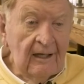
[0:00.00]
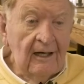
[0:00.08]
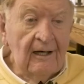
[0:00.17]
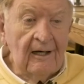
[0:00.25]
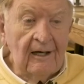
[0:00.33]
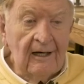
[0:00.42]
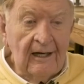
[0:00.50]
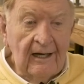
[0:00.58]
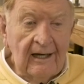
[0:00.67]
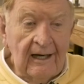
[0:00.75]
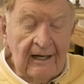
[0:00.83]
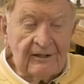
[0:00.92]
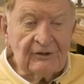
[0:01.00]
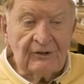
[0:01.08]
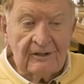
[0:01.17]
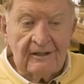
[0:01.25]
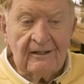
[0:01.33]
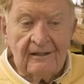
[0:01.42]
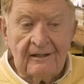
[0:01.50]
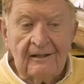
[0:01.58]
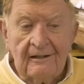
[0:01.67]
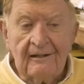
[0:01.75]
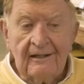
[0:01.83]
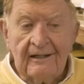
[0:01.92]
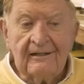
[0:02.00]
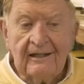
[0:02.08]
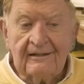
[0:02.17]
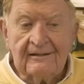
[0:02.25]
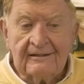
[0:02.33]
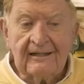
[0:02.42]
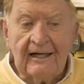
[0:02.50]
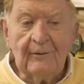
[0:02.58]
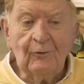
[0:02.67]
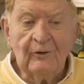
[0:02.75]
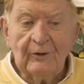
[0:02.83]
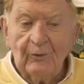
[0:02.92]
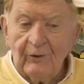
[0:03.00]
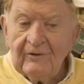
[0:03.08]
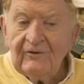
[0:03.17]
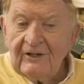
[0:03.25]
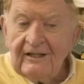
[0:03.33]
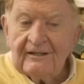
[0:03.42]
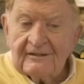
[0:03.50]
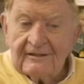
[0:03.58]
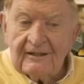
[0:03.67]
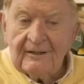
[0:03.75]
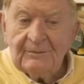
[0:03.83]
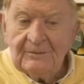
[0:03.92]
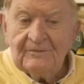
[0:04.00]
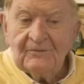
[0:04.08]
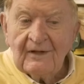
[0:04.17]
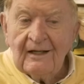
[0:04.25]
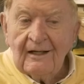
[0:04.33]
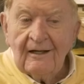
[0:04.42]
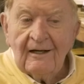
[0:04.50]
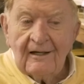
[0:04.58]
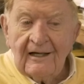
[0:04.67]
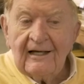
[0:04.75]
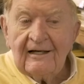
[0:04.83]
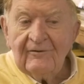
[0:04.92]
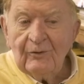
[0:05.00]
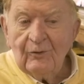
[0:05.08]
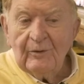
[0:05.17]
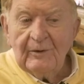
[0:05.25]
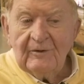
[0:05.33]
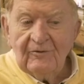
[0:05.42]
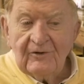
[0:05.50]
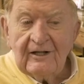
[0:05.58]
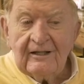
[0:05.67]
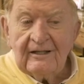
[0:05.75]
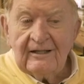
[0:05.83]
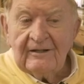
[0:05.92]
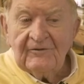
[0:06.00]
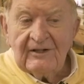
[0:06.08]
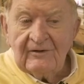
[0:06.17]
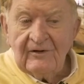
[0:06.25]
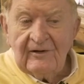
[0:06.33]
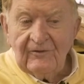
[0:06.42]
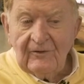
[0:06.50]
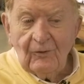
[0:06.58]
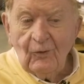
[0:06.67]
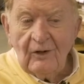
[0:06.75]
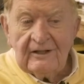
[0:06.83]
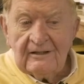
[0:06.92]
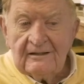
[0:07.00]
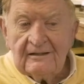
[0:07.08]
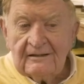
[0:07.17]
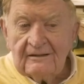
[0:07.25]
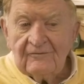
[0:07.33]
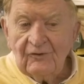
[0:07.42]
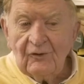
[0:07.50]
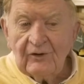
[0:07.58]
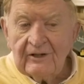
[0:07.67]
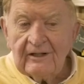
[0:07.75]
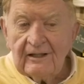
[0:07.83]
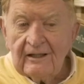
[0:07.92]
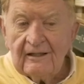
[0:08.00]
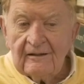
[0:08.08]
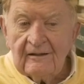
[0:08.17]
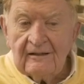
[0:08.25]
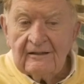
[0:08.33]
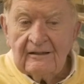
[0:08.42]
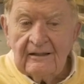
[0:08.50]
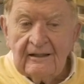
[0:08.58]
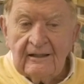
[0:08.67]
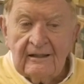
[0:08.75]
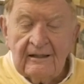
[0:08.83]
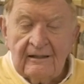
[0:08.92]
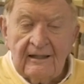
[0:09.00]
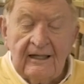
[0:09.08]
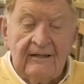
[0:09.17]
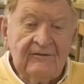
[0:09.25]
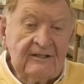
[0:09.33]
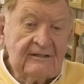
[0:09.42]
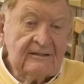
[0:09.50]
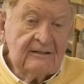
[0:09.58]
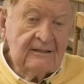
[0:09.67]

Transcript: Uh, actually, uh, at, at, the time when the river gets up, a lot of it would be flooded if it, if it wasn't for the, uh, the uh, levees.